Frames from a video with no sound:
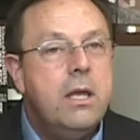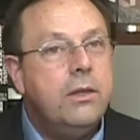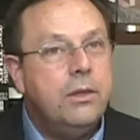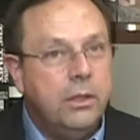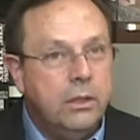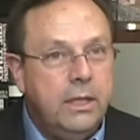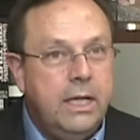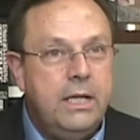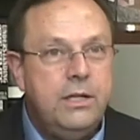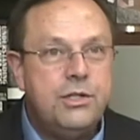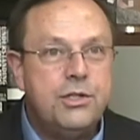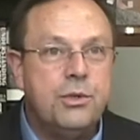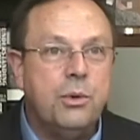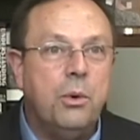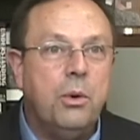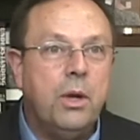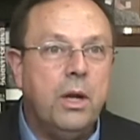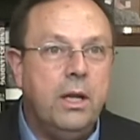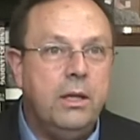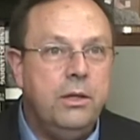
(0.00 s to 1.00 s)
The lead
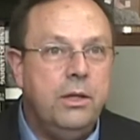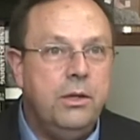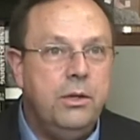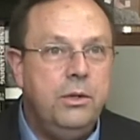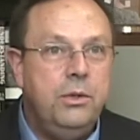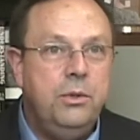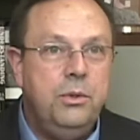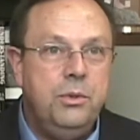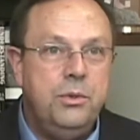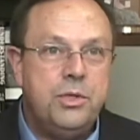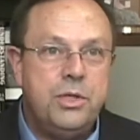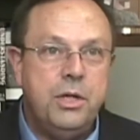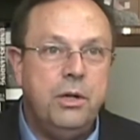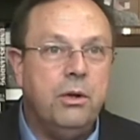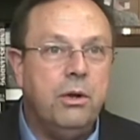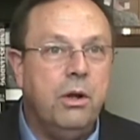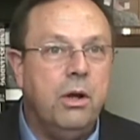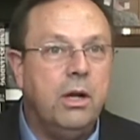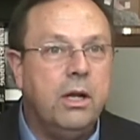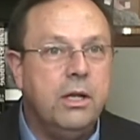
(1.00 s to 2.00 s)
story in the news
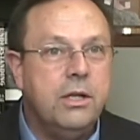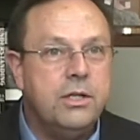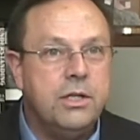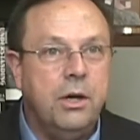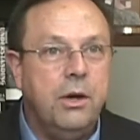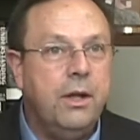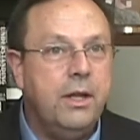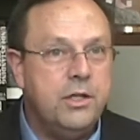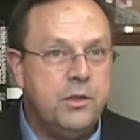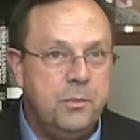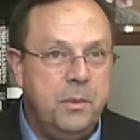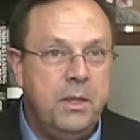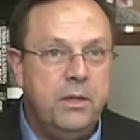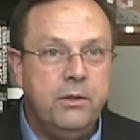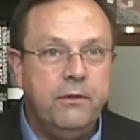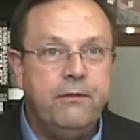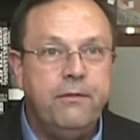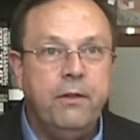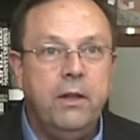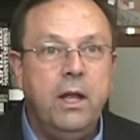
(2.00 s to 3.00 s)
here in Arkansas has been
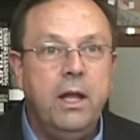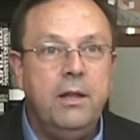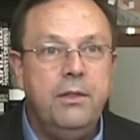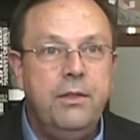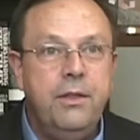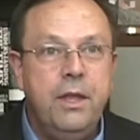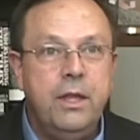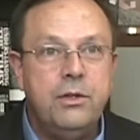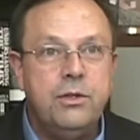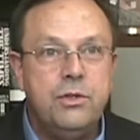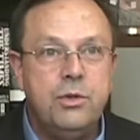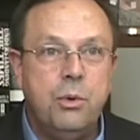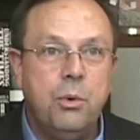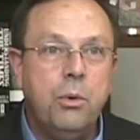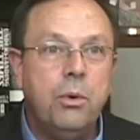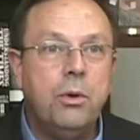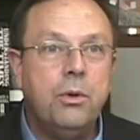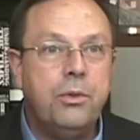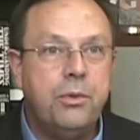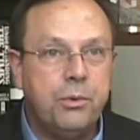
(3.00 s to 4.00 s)
the flood that
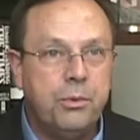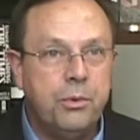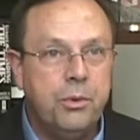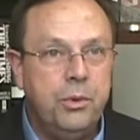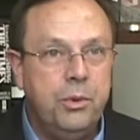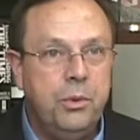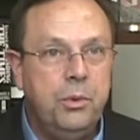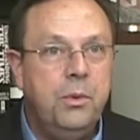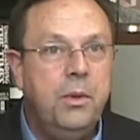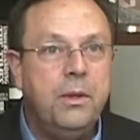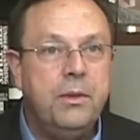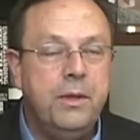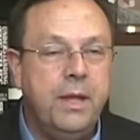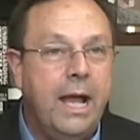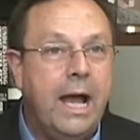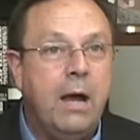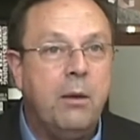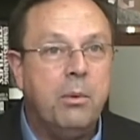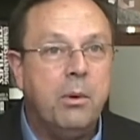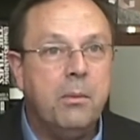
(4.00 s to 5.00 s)
tore through the
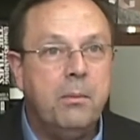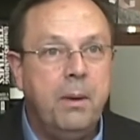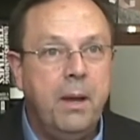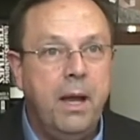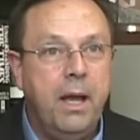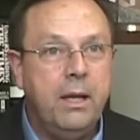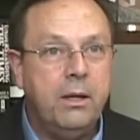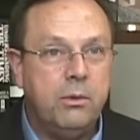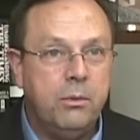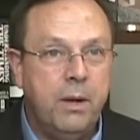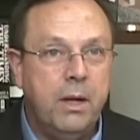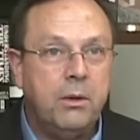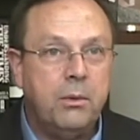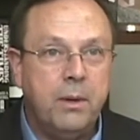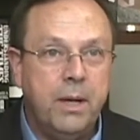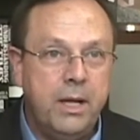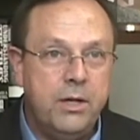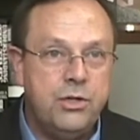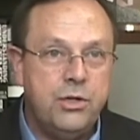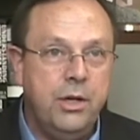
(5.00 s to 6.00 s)
Albert Pike
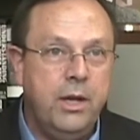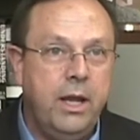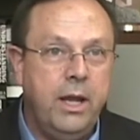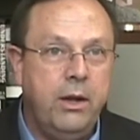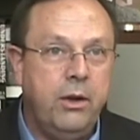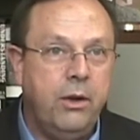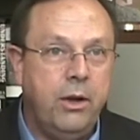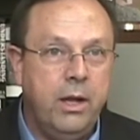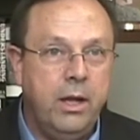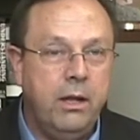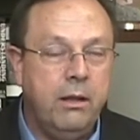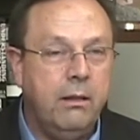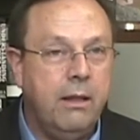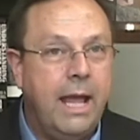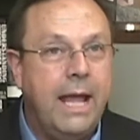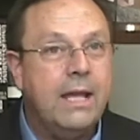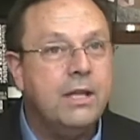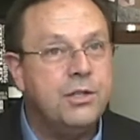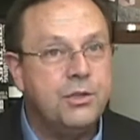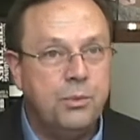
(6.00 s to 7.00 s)
recreation area
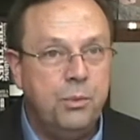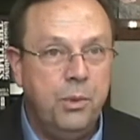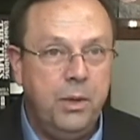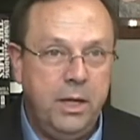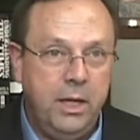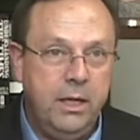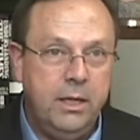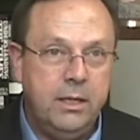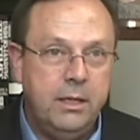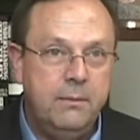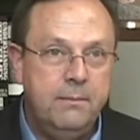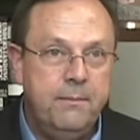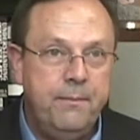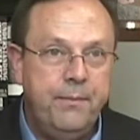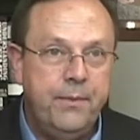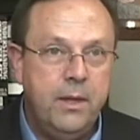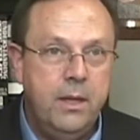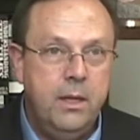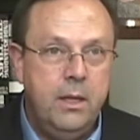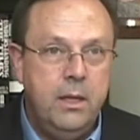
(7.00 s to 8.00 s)
last week.
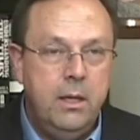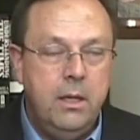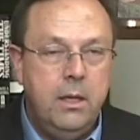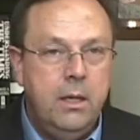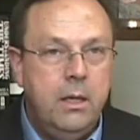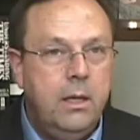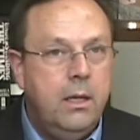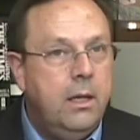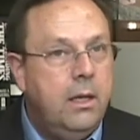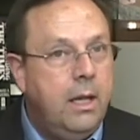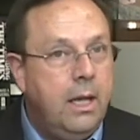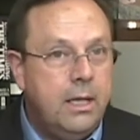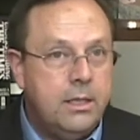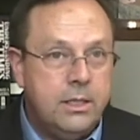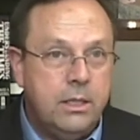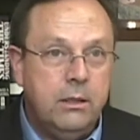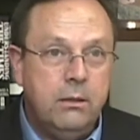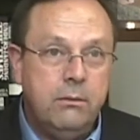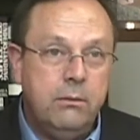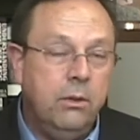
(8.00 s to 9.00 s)

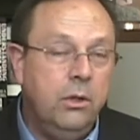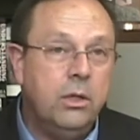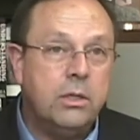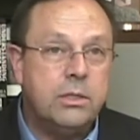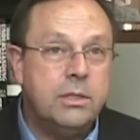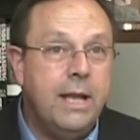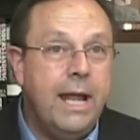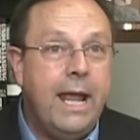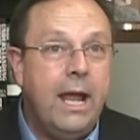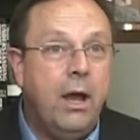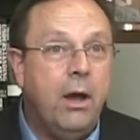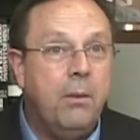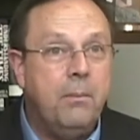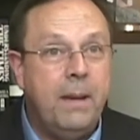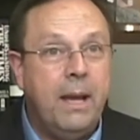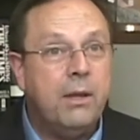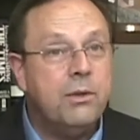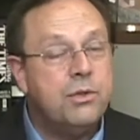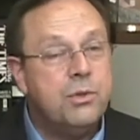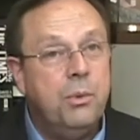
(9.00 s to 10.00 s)
As it looks now,
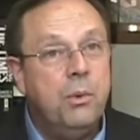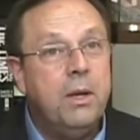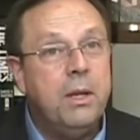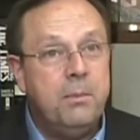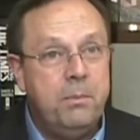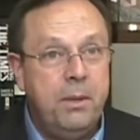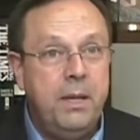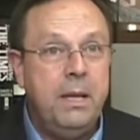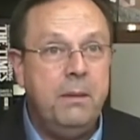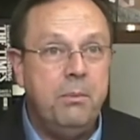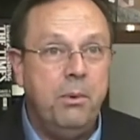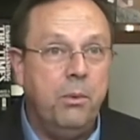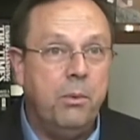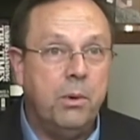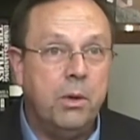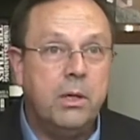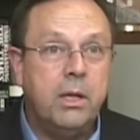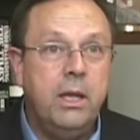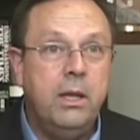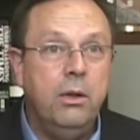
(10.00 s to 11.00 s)
about 20 people
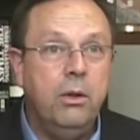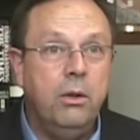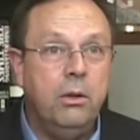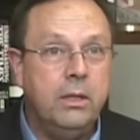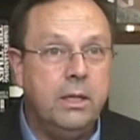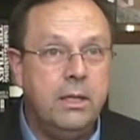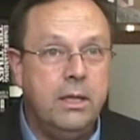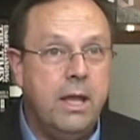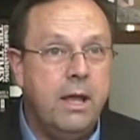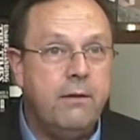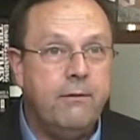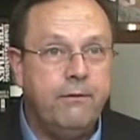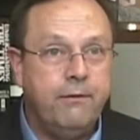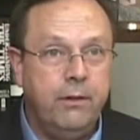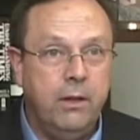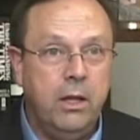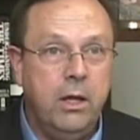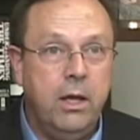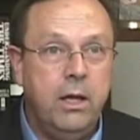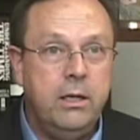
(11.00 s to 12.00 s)
were killed in that
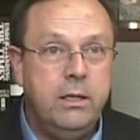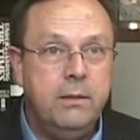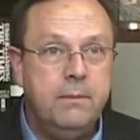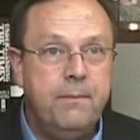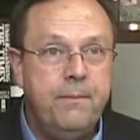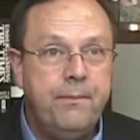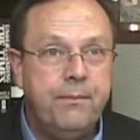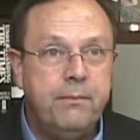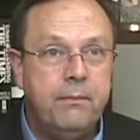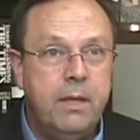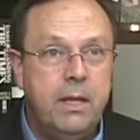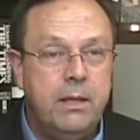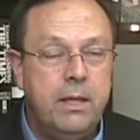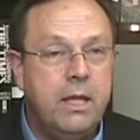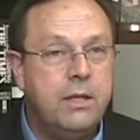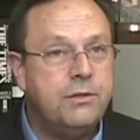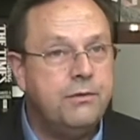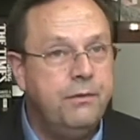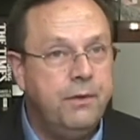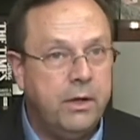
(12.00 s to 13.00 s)
flood, and
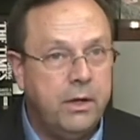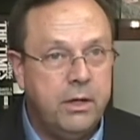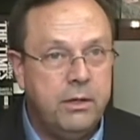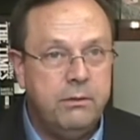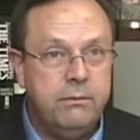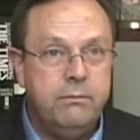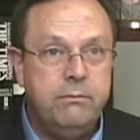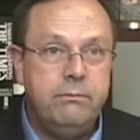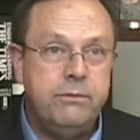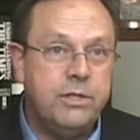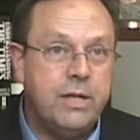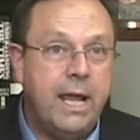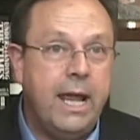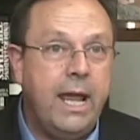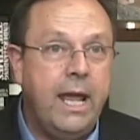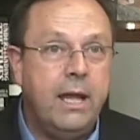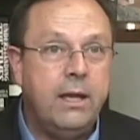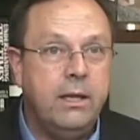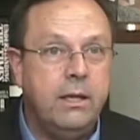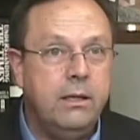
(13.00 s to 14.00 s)
that's very
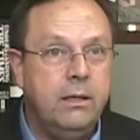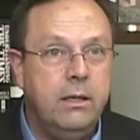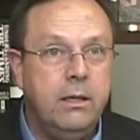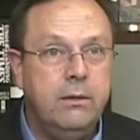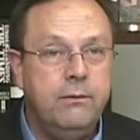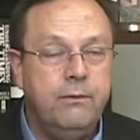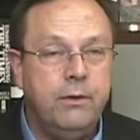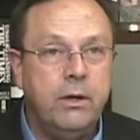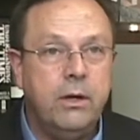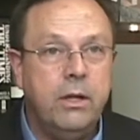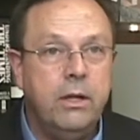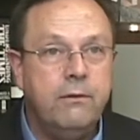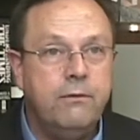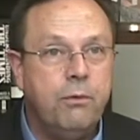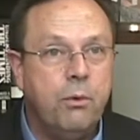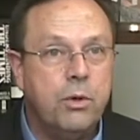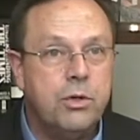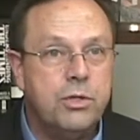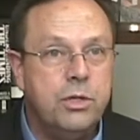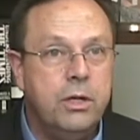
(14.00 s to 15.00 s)
sad and very
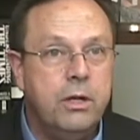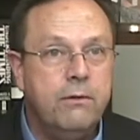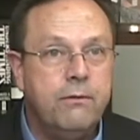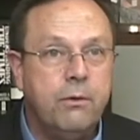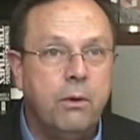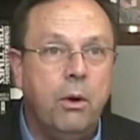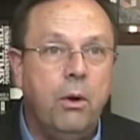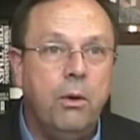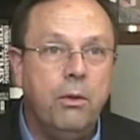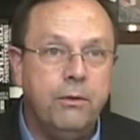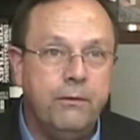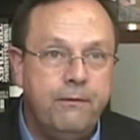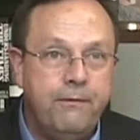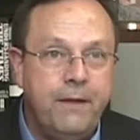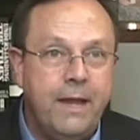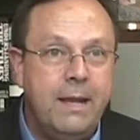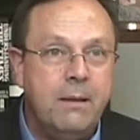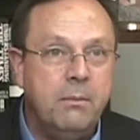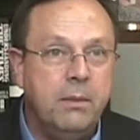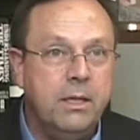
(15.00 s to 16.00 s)
unfortunate for all the
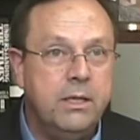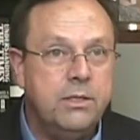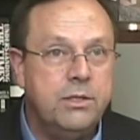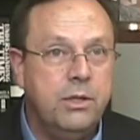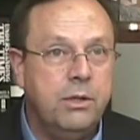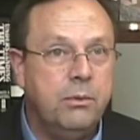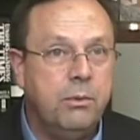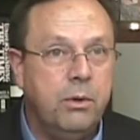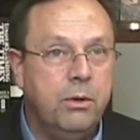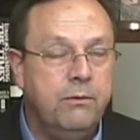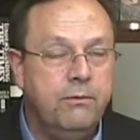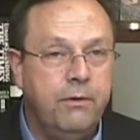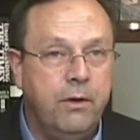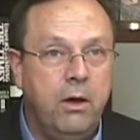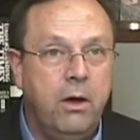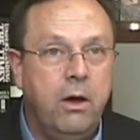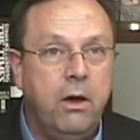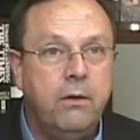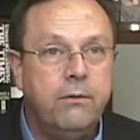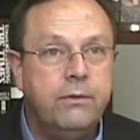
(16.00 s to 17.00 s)
families that were
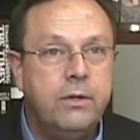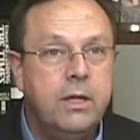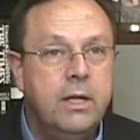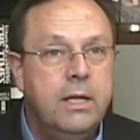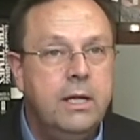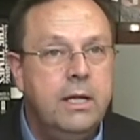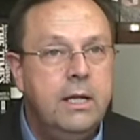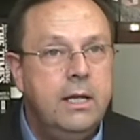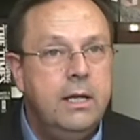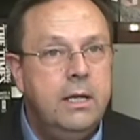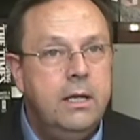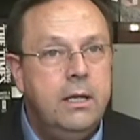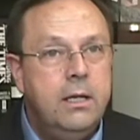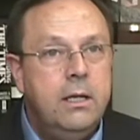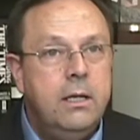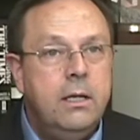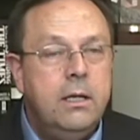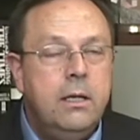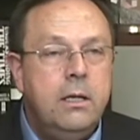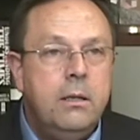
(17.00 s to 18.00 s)
involved.
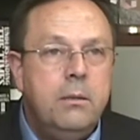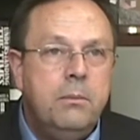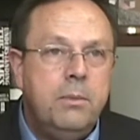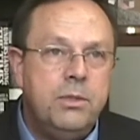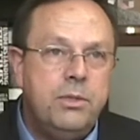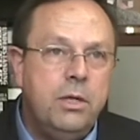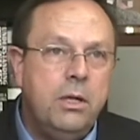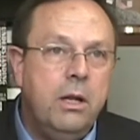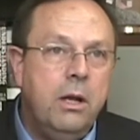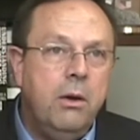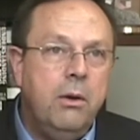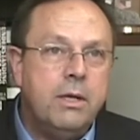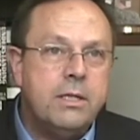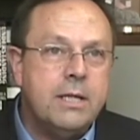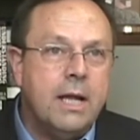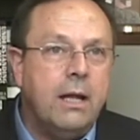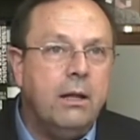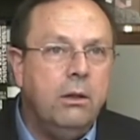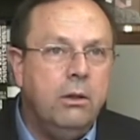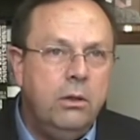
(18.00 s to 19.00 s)
But you know,
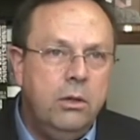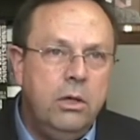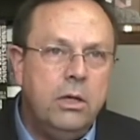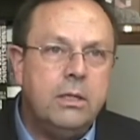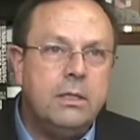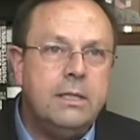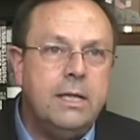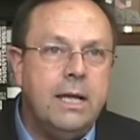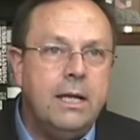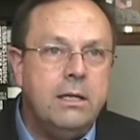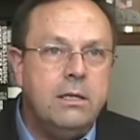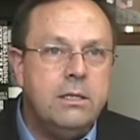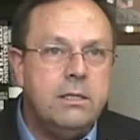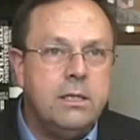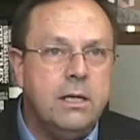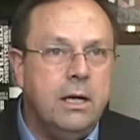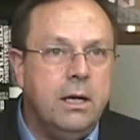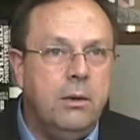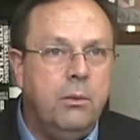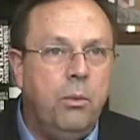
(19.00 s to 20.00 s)
as I looked
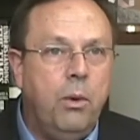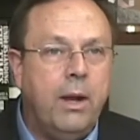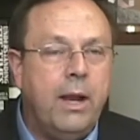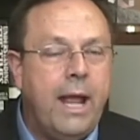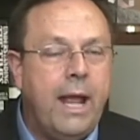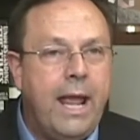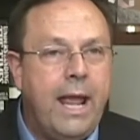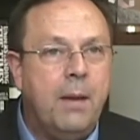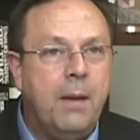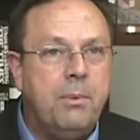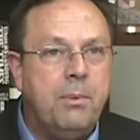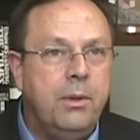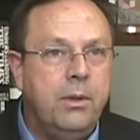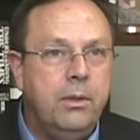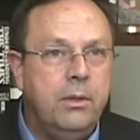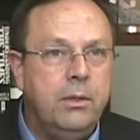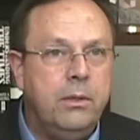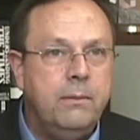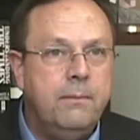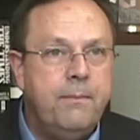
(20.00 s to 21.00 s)
at what
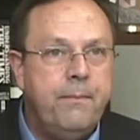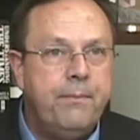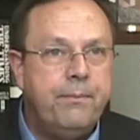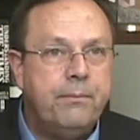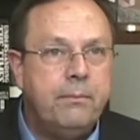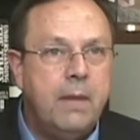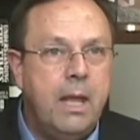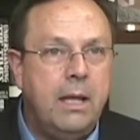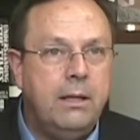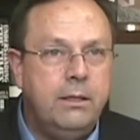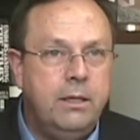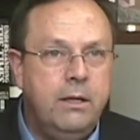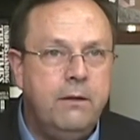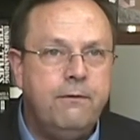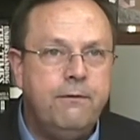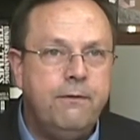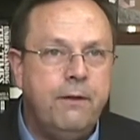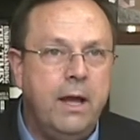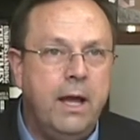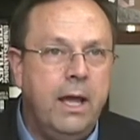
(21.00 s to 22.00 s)
happened, I
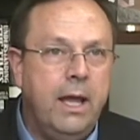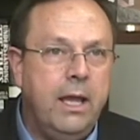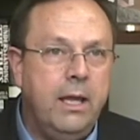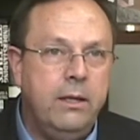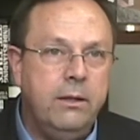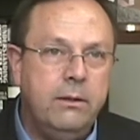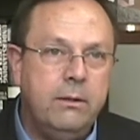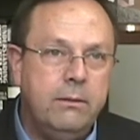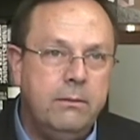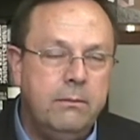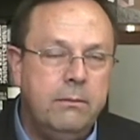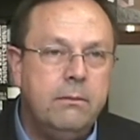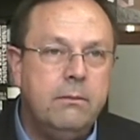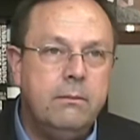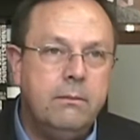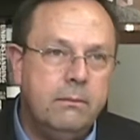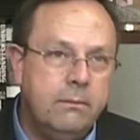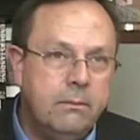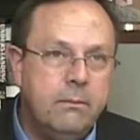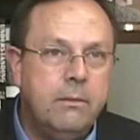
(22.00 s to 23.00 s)
did find
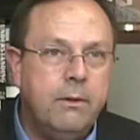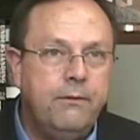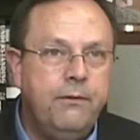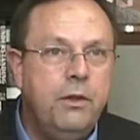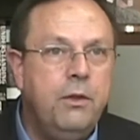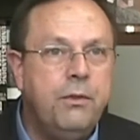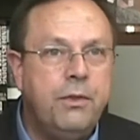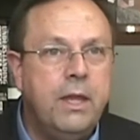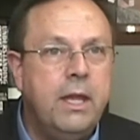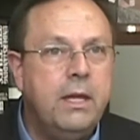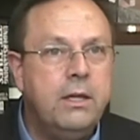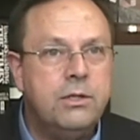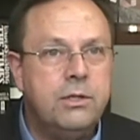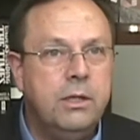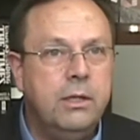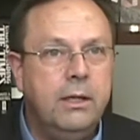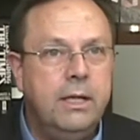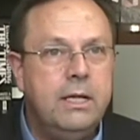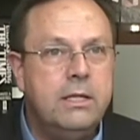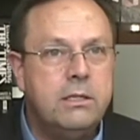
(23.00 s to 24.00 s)
a few things
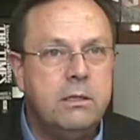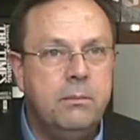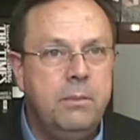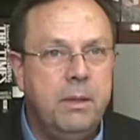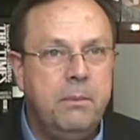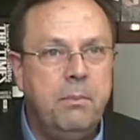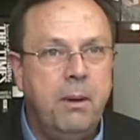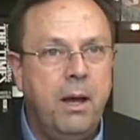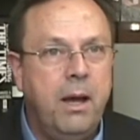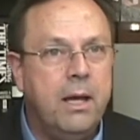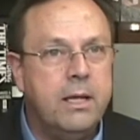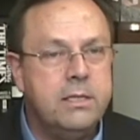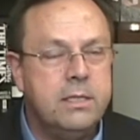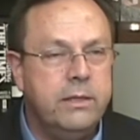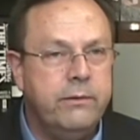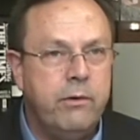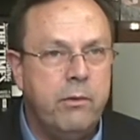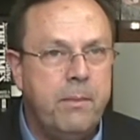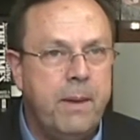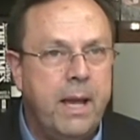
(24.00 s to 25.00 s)
at least to be
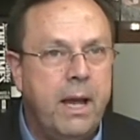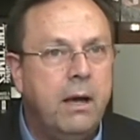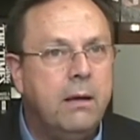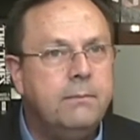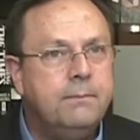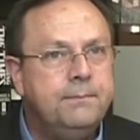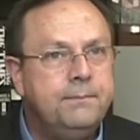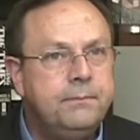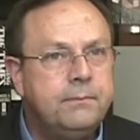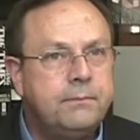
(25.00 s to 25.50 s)
positive about.